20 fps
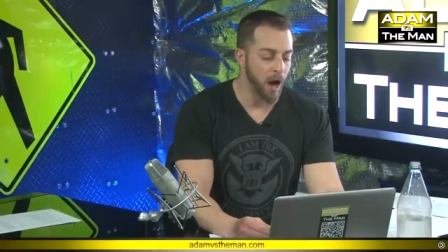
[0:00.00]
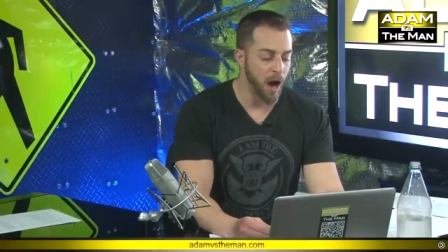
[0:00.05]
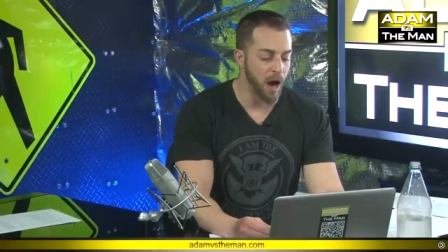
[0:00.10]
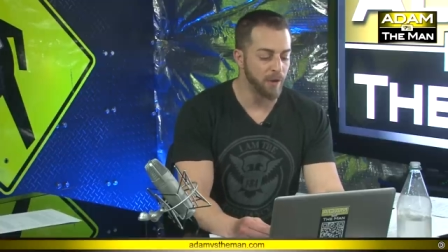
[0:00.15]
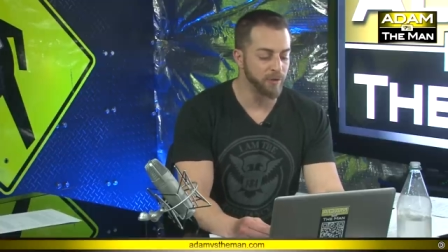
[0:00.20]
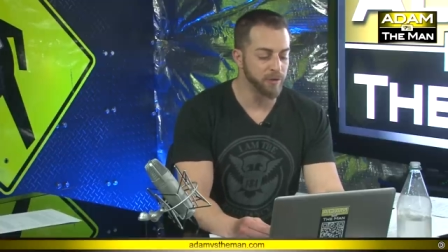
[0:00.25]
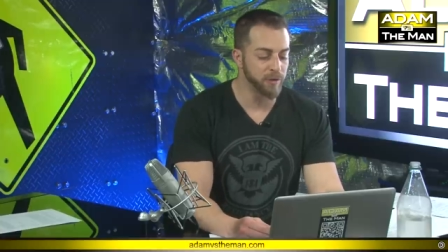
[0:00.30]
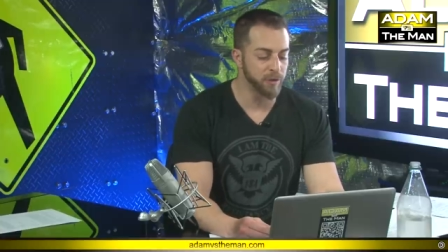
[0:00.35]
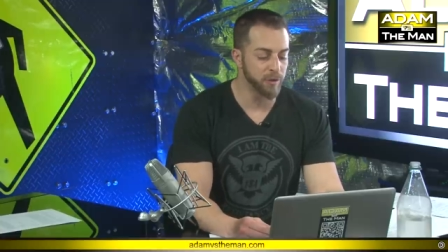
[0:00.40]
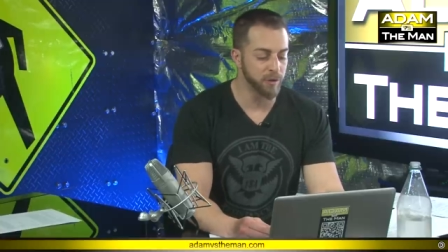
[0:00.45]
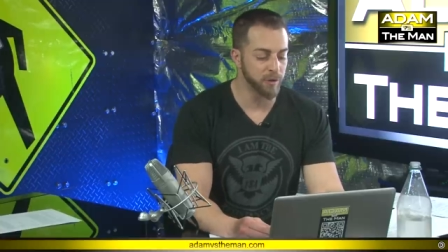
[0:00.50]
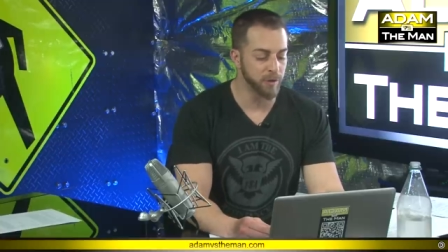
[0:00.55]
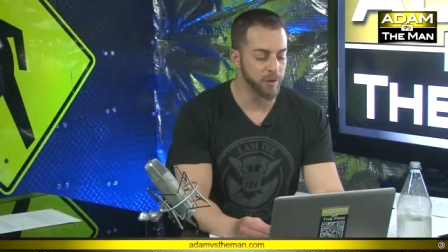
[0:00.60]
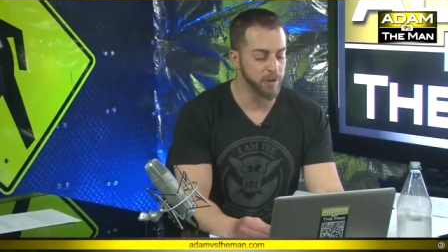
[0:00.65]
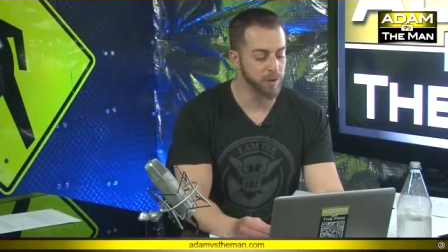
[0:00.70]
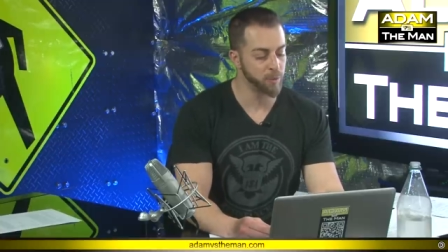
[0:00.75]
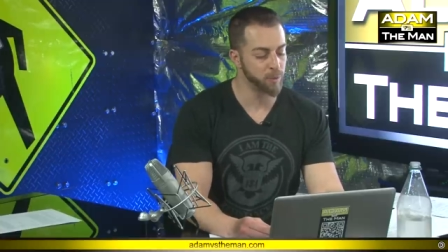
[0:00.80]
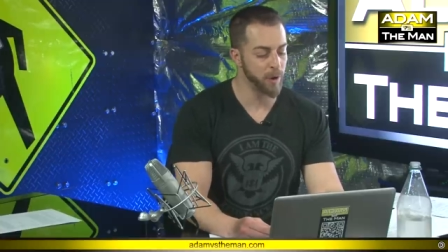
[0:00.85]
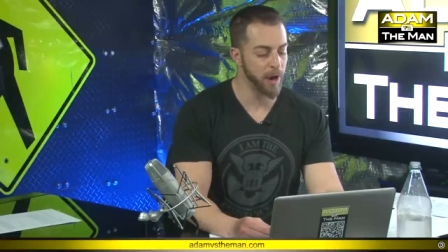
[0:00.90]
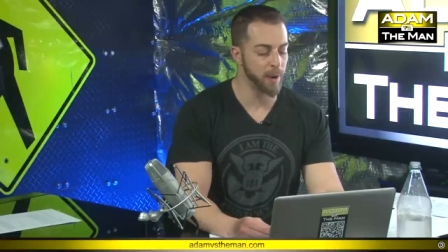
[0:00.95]
Officer
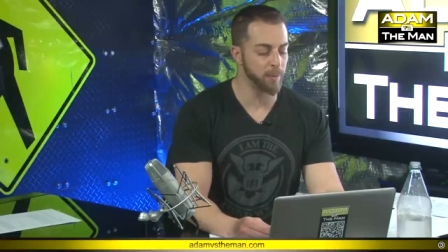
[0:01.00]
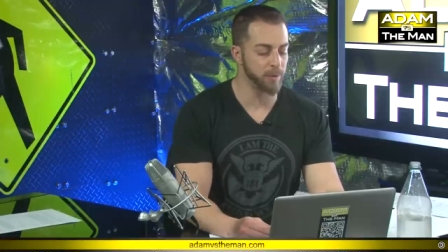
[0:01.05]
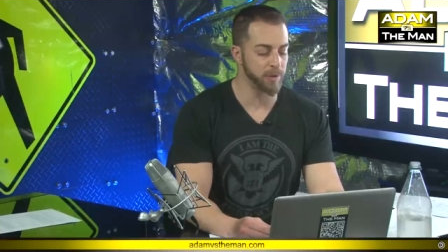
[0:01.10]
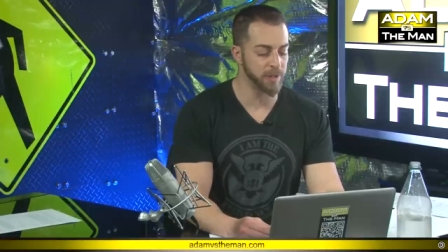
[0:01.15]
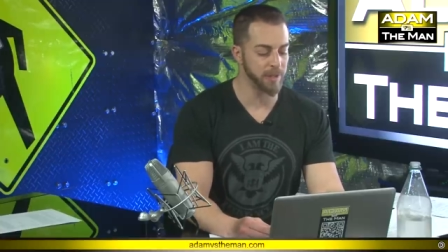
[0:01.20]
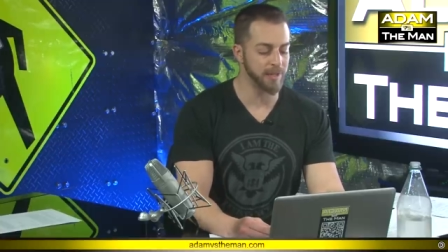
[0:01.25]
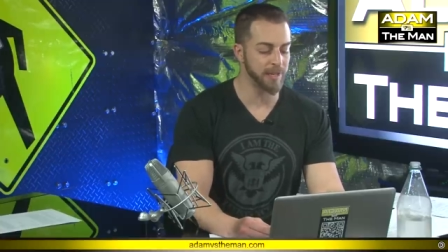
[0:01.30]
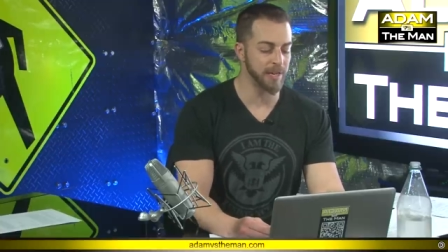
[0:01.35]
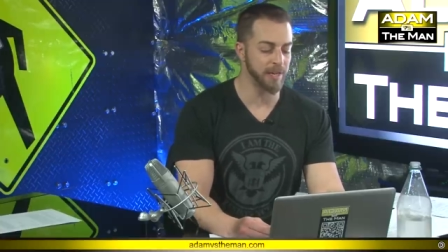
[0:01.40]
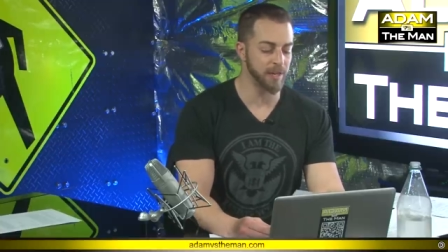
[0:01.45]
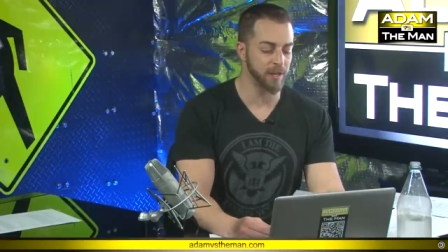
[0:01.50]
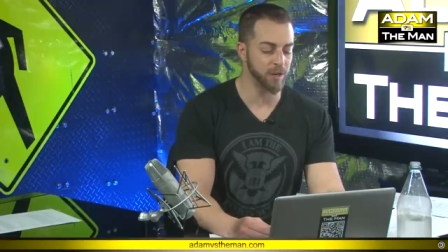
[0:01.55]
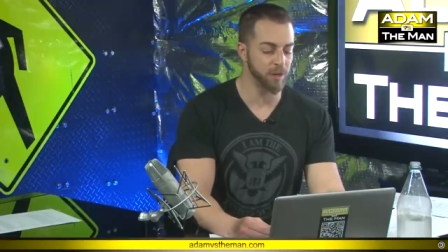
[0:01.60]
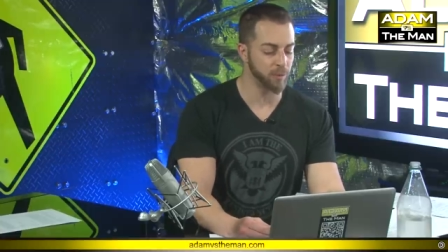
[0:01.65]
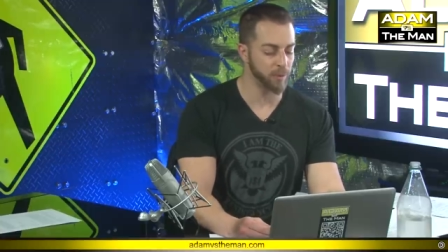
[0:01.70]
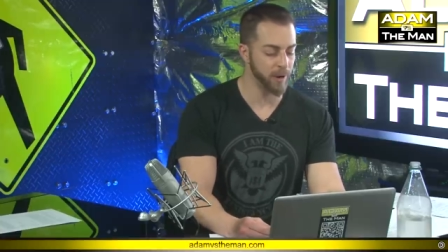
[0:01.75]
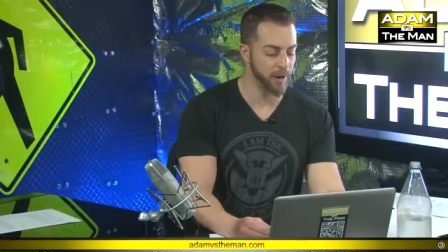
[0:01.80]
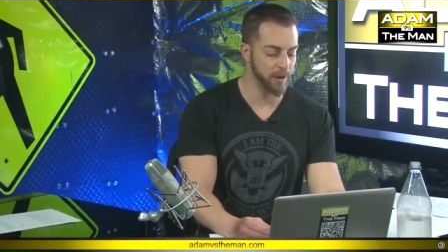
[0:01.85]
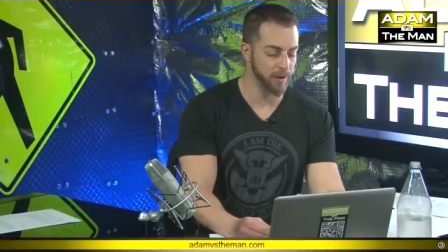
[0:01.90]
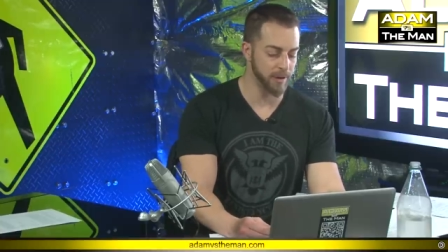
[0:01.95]
Chris Webb was attending
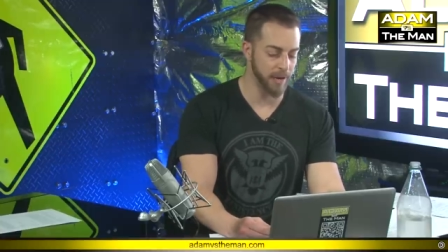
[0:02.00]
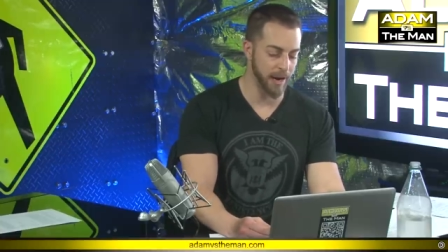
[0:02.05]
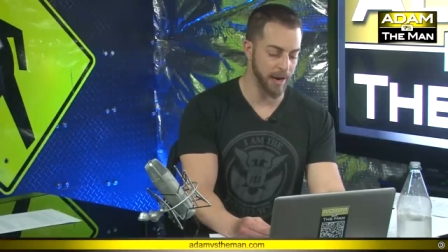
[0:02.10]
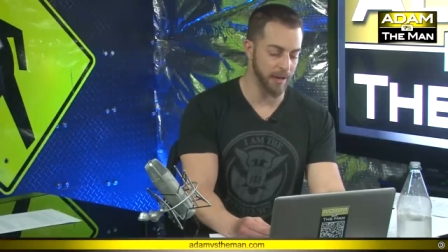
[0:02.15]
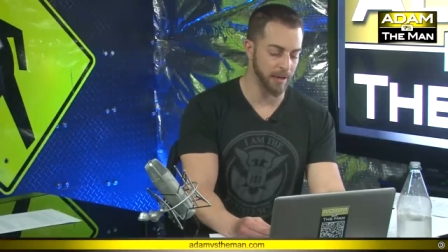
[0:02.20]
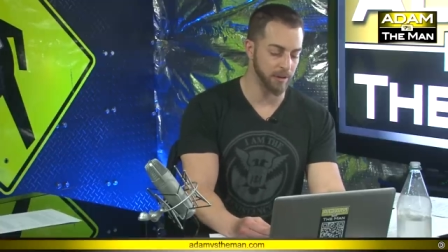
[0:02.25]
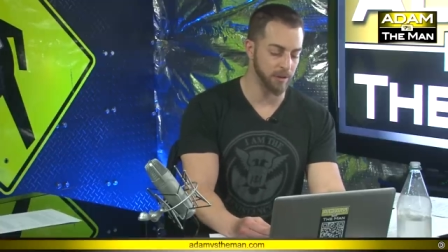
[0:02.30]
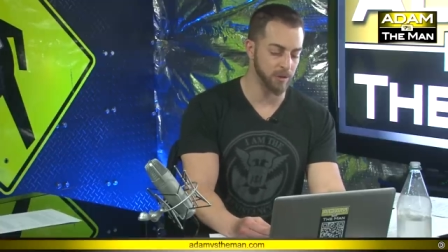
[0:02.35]
career day